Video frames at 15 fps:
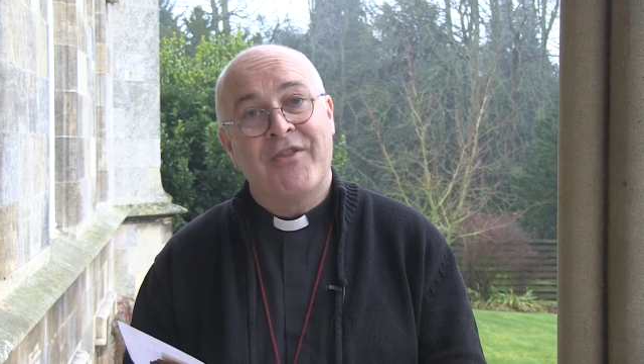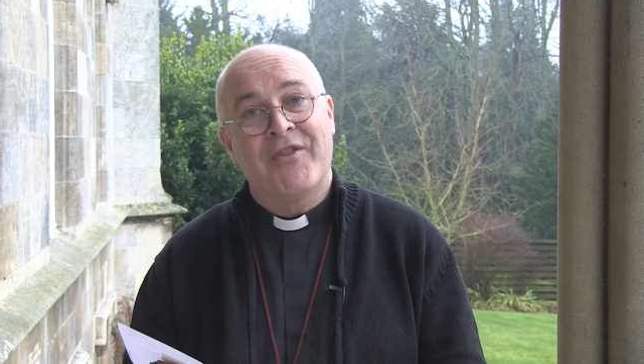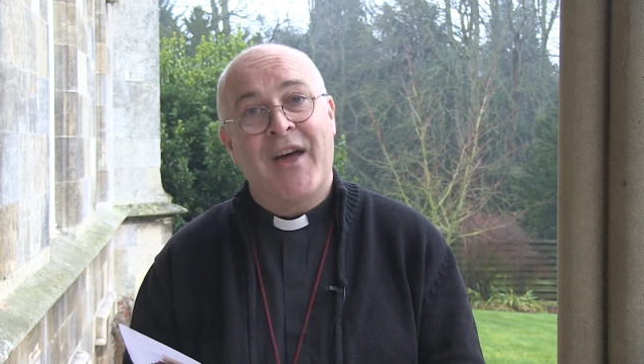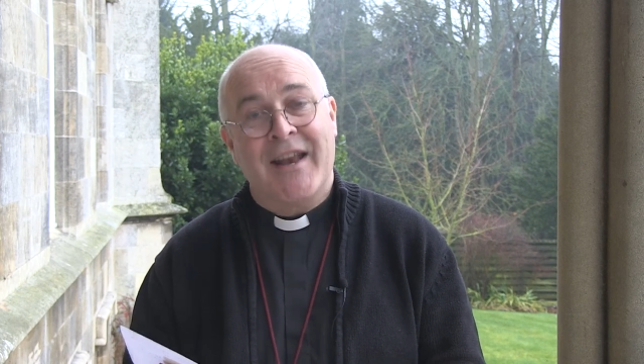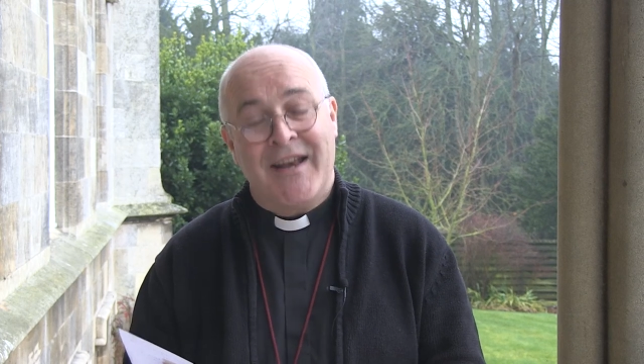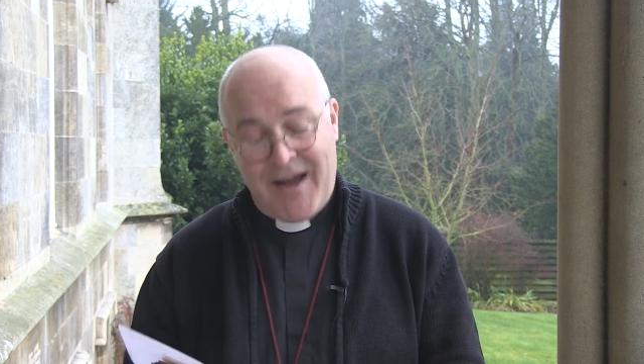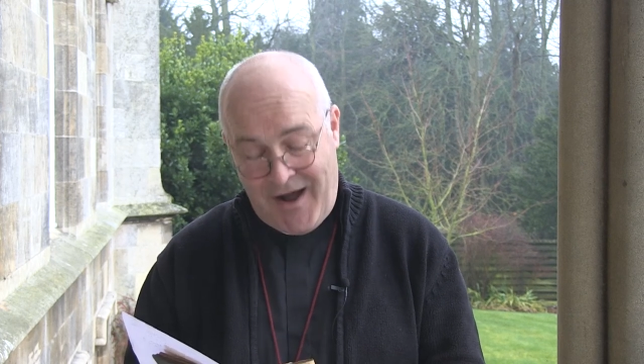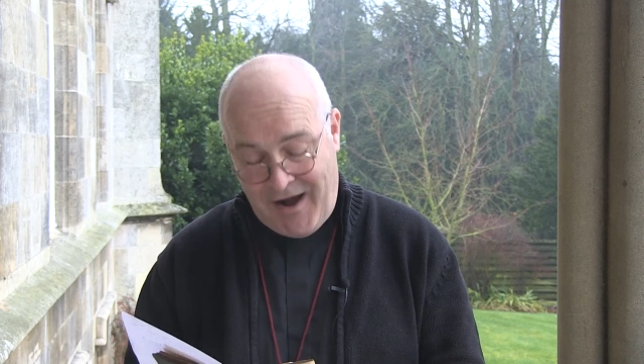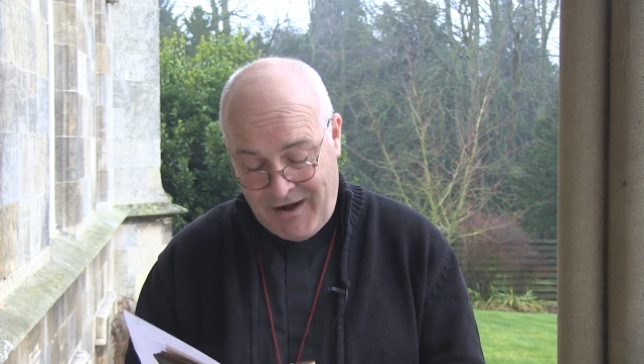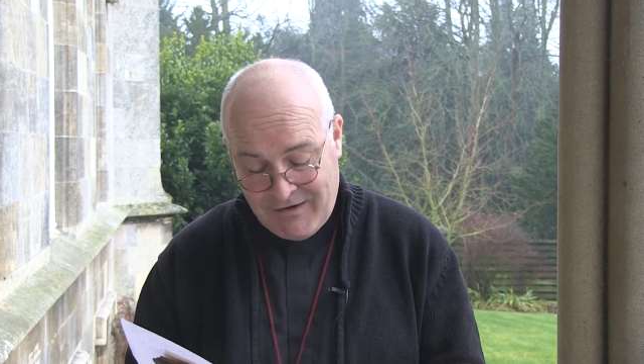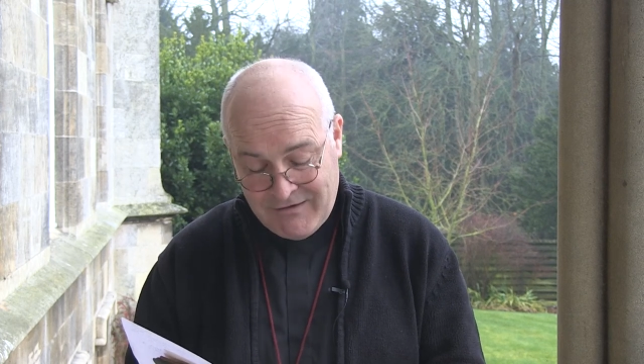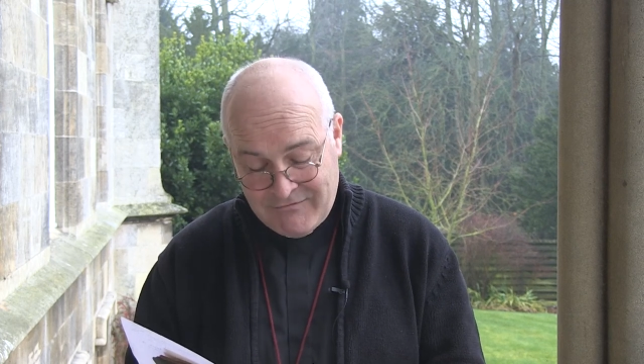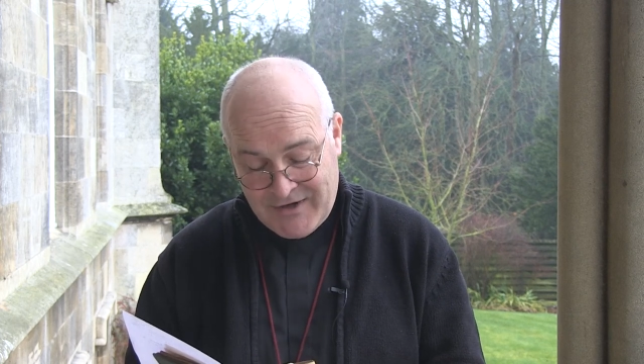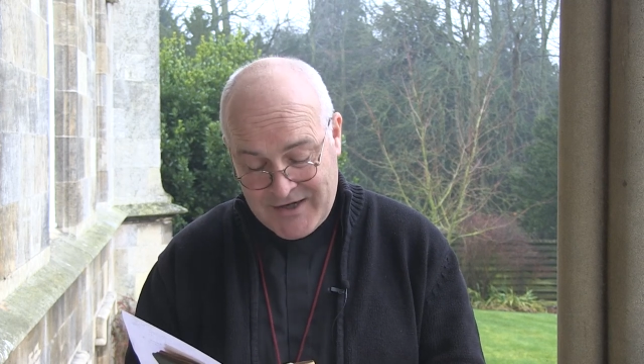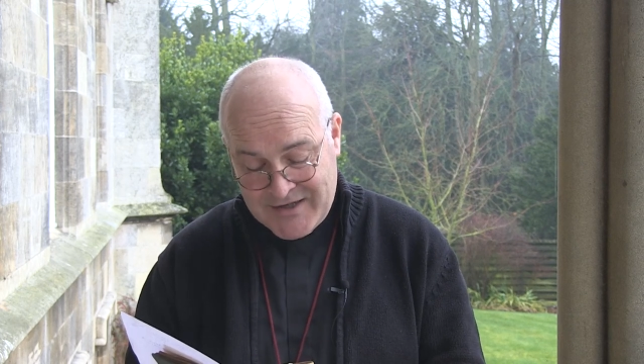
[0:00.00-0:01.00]
than
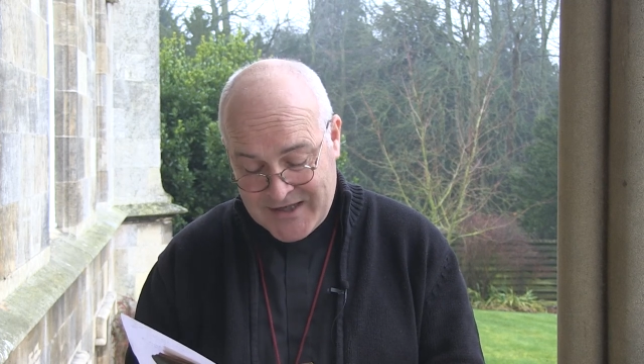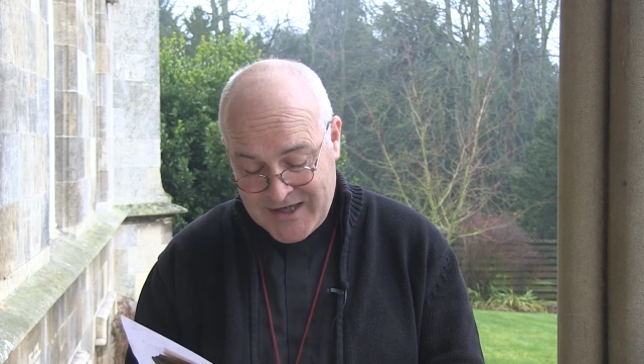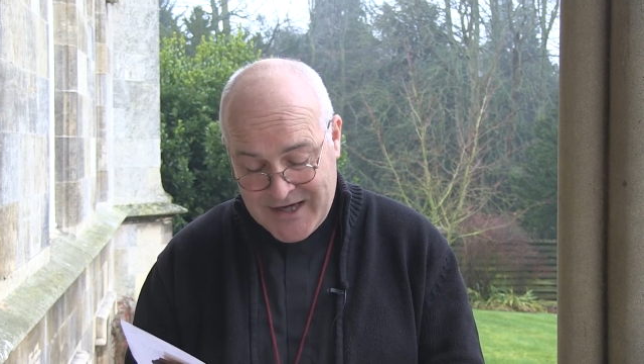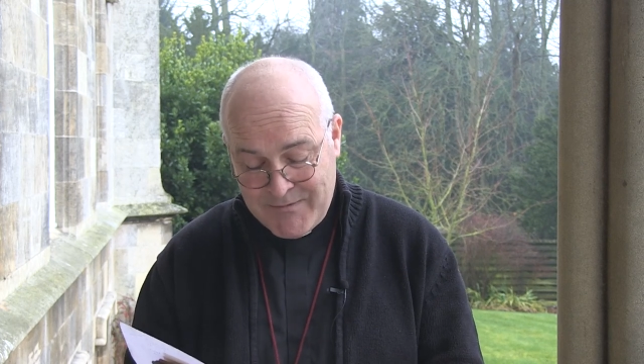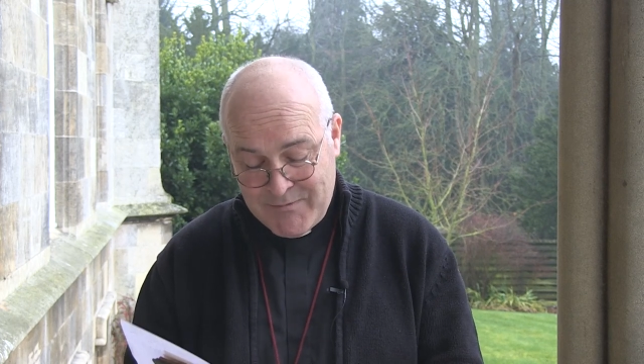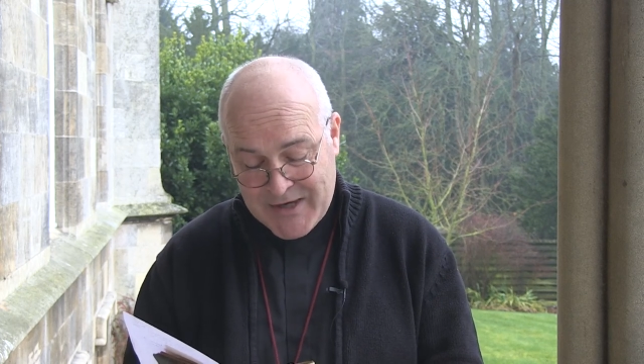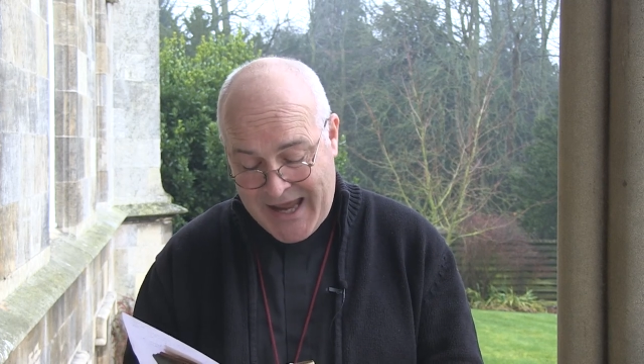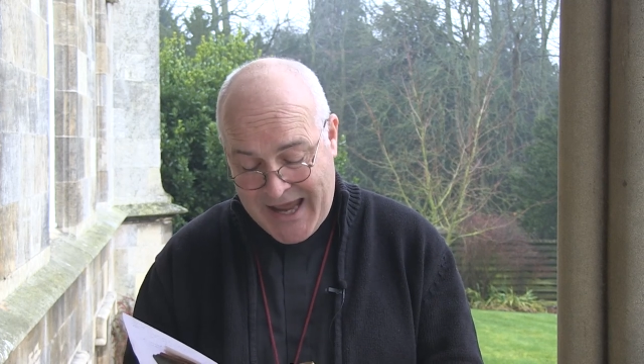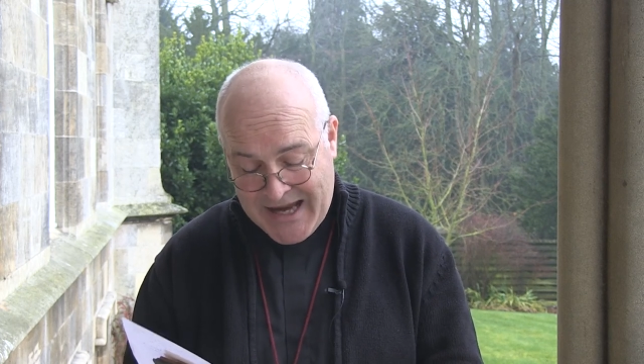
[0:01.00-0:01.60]
unredeemed